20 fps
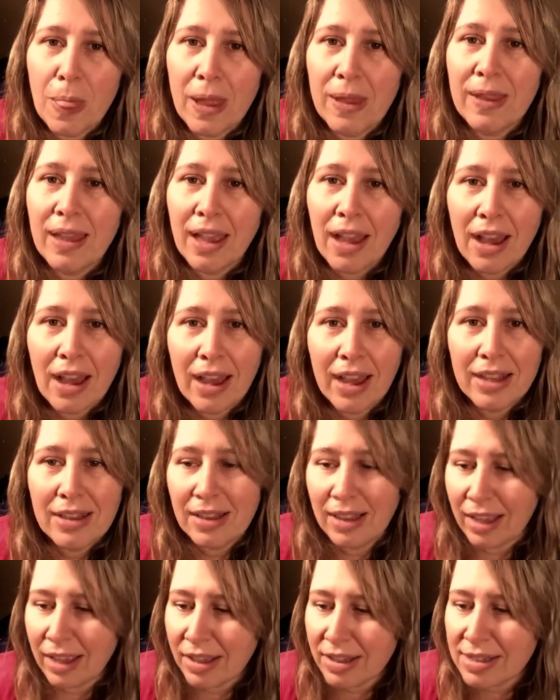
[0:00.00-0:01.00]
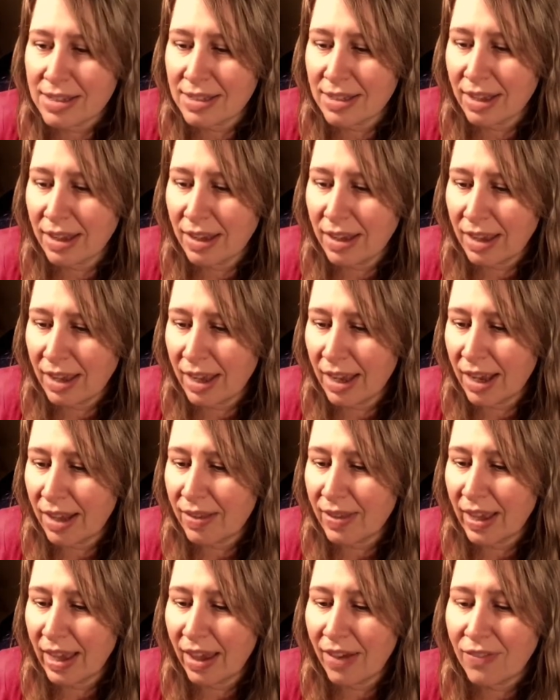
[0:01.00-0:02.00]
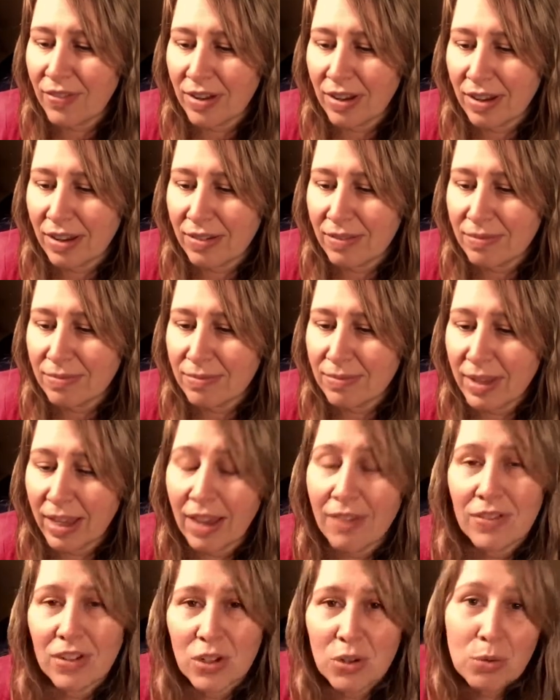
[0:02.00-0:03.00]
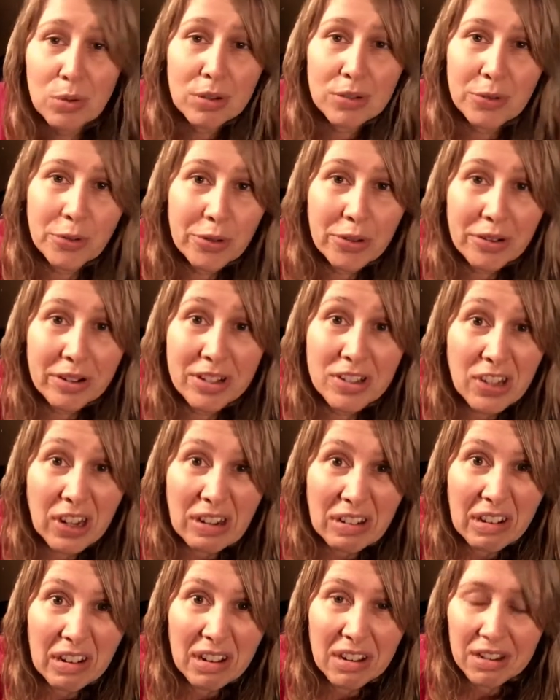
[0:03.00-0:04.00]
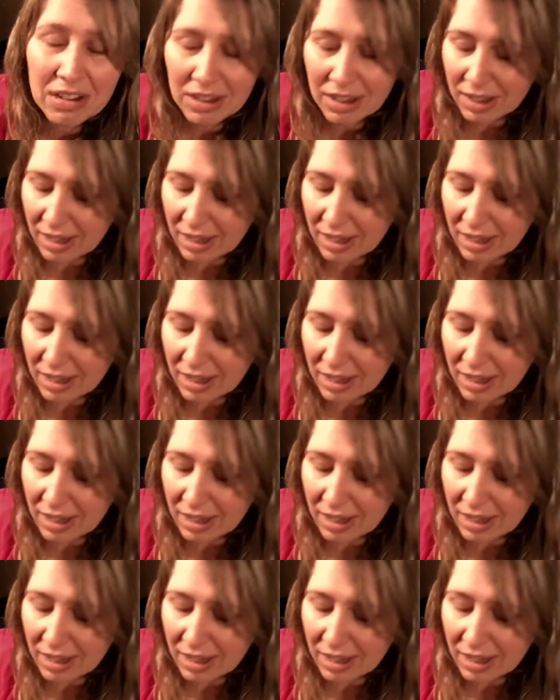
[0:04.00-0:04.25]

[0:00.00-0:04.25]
and they hide things, and they have a new world order agenda.